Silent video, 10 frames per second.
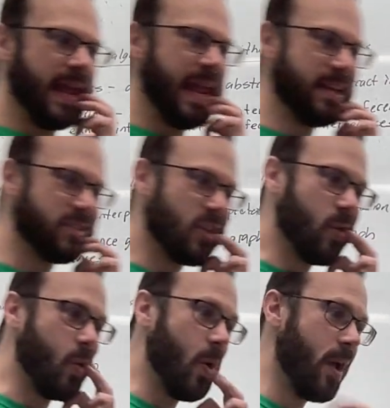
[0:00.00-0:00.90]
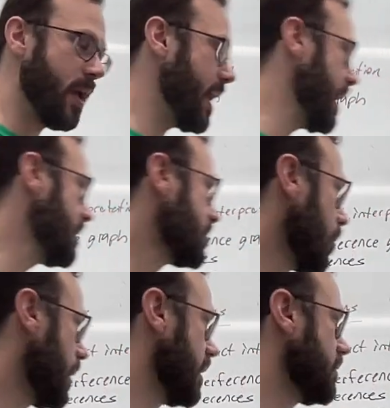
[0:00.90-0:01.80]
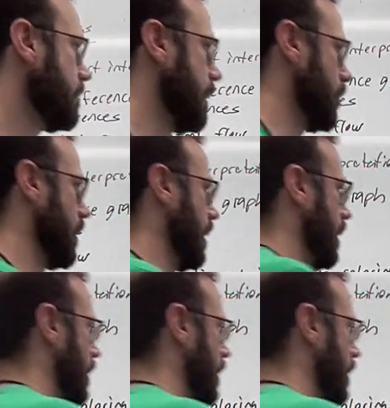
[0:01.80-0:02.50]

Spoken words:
And so it is going into memory.